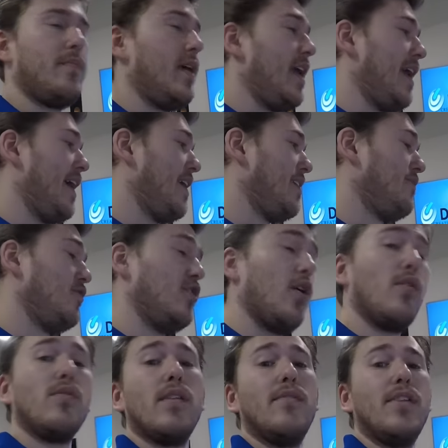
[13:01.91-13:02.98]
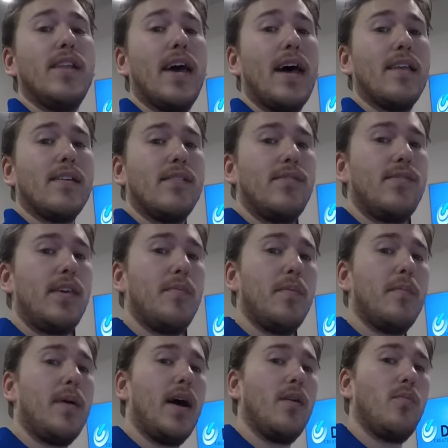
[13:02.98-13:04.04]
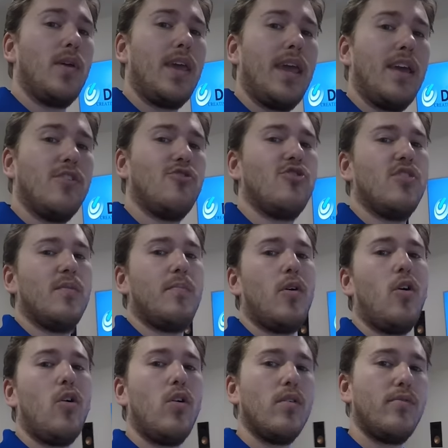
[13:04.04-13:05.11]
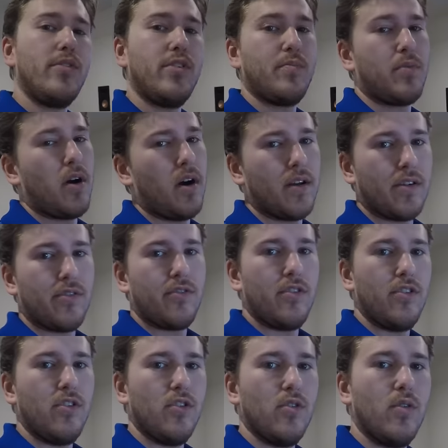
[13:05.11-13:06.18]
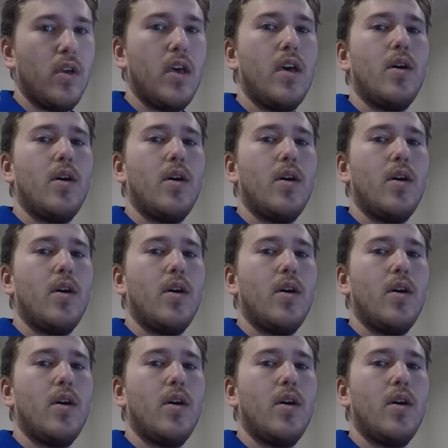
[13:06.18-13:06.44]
and if you don't live in Dallas, keep in mind we can ship all of these products to you